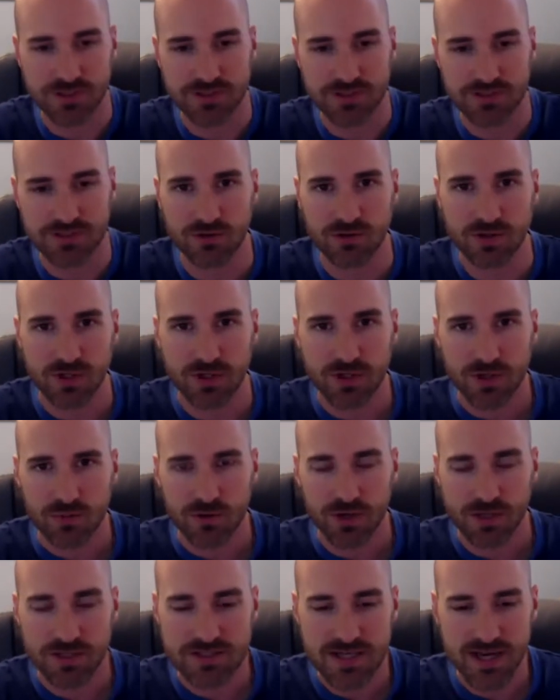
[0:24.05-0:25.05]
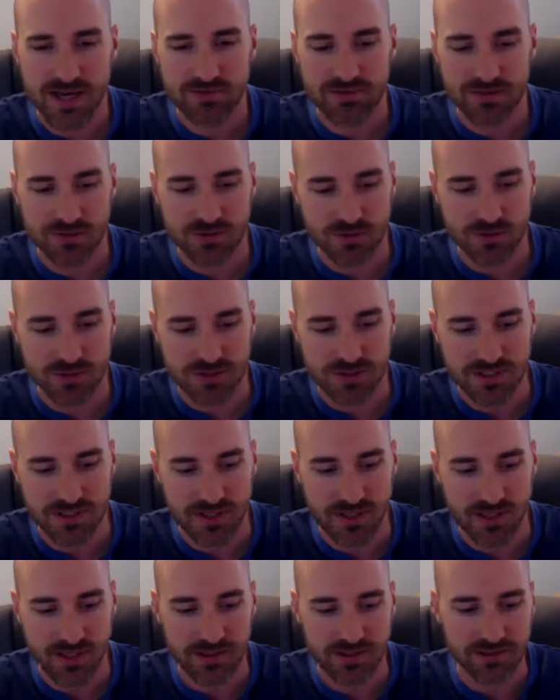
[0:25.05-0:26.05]
So we're going to dive into it
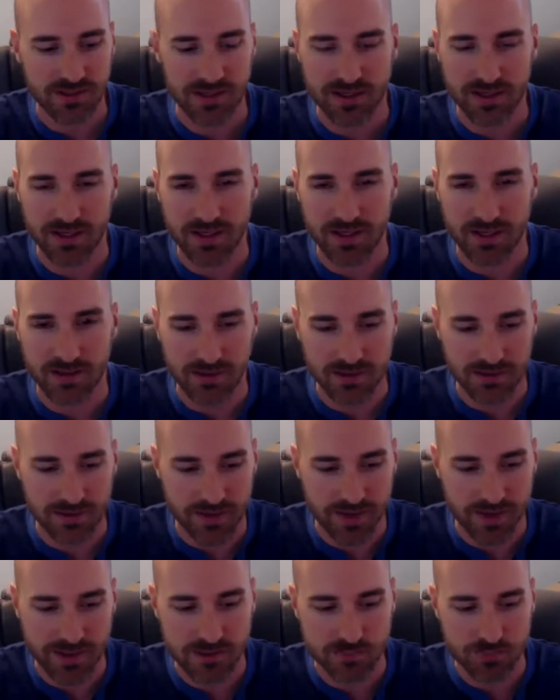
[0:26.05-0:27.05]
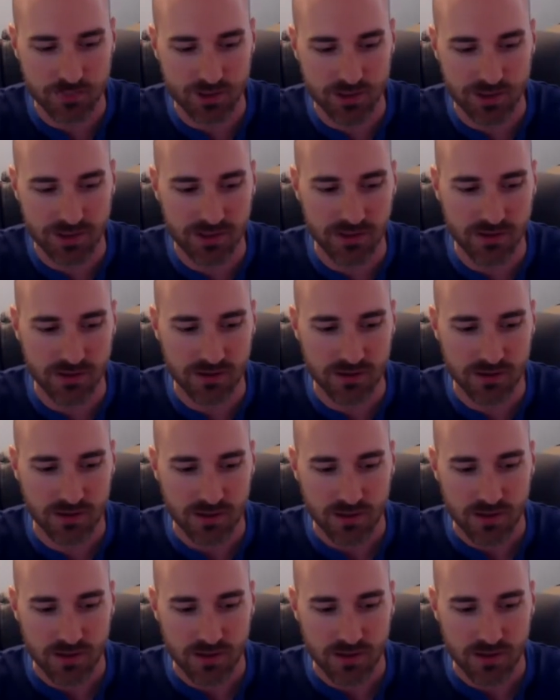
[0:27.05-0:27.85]
today, and I got an expert here.